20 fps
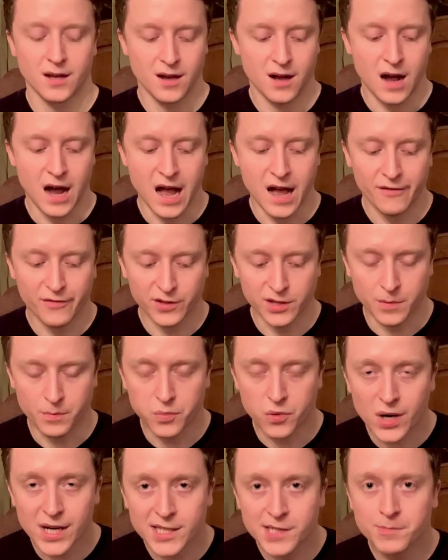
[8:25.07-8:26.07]
I have on the
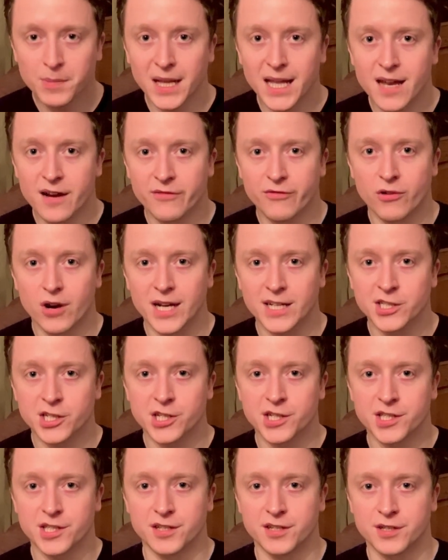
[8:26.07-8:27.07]
breastplate of
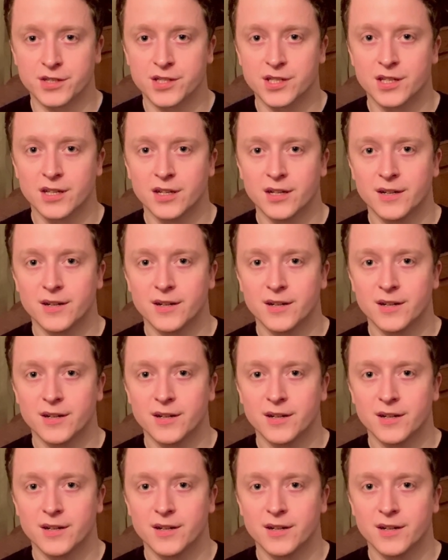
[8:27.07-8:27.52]
righteousness.